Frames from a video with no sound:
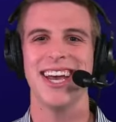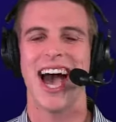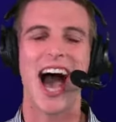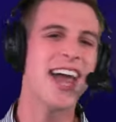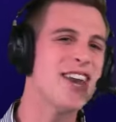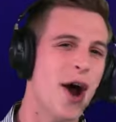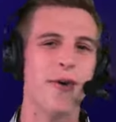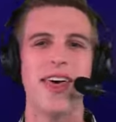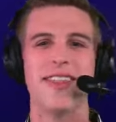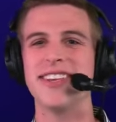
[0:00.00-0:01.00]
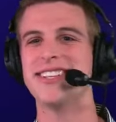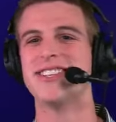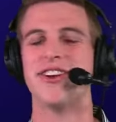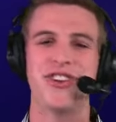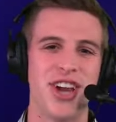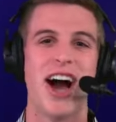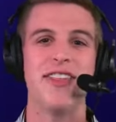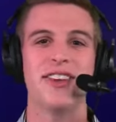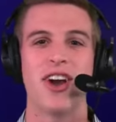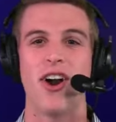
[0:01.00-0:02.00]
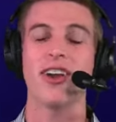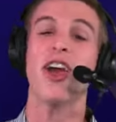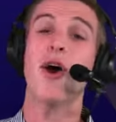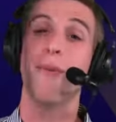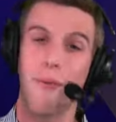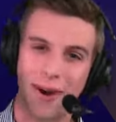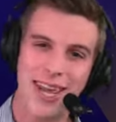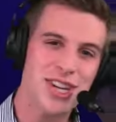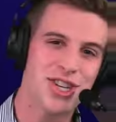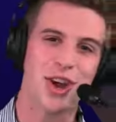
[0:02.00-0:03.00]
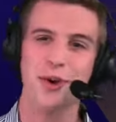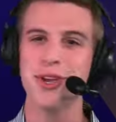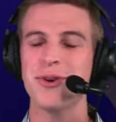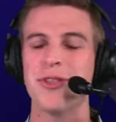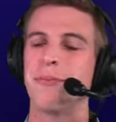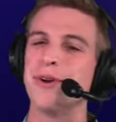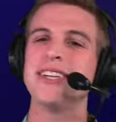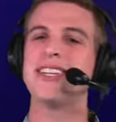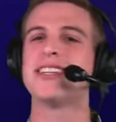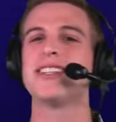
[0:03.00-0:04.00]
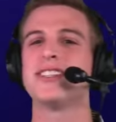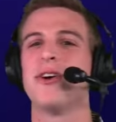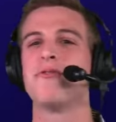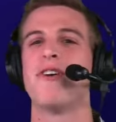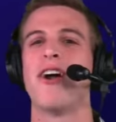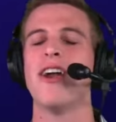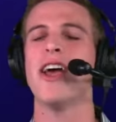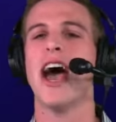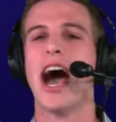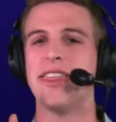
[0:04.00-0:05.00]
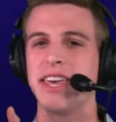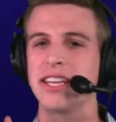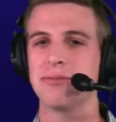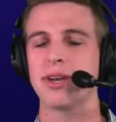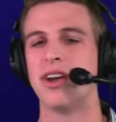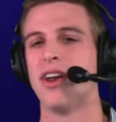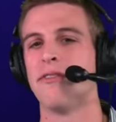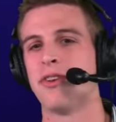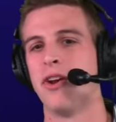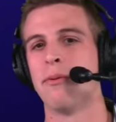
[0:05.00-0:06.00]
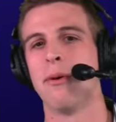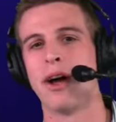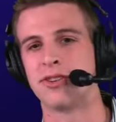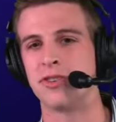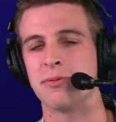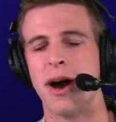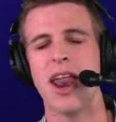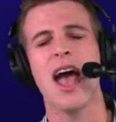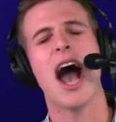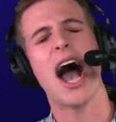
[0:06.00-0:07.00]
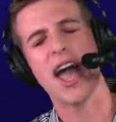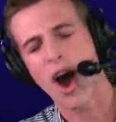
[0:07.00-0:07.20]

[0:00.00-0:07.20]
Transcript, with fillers: I know that this is a shot in the dark, but what he's shown you in the preseason so far, I think has been good enough to earn him a roster spot. I